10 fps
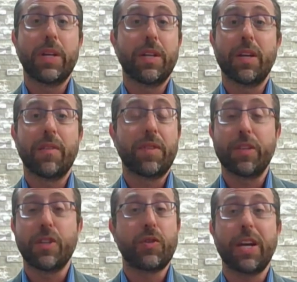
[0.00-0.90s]
when
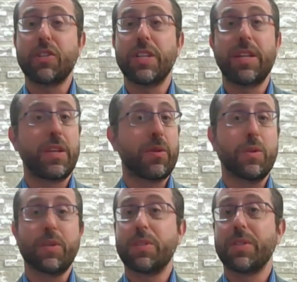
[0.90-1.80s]
after the tragedy,
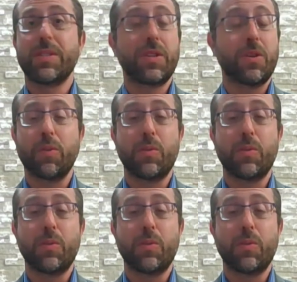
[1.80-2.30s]
there was, you